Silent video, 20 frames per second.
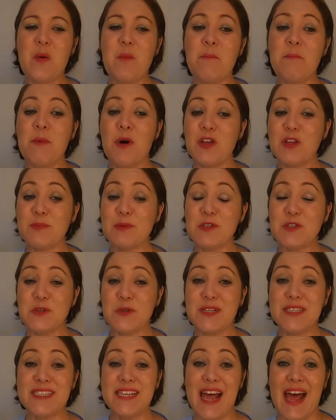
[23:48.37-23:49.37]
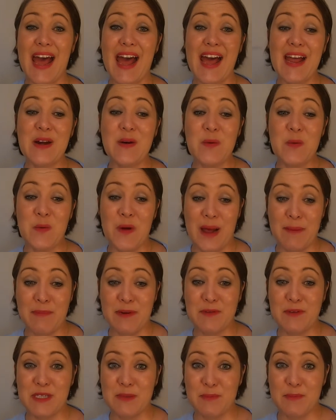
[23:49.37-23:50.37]
Multiple choice and
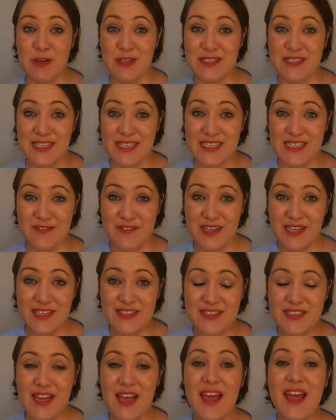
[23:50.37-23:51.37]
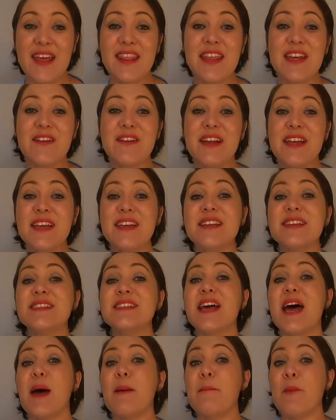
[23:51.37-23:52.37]
rapid response activities. There
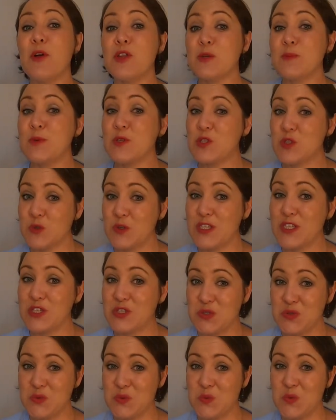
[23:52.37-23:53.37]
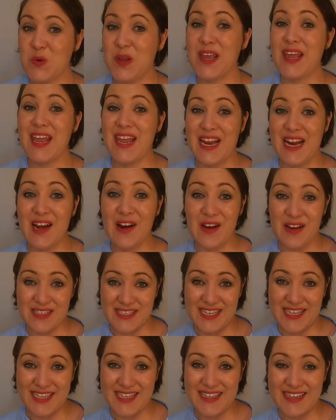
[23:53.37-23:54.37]
is a multiple choice tool in
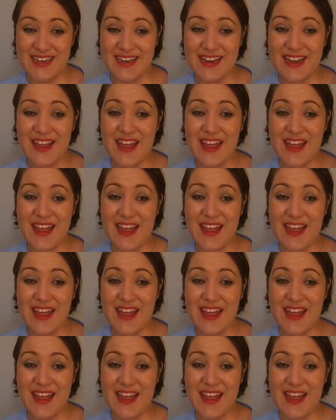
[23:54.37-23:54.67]
Class In.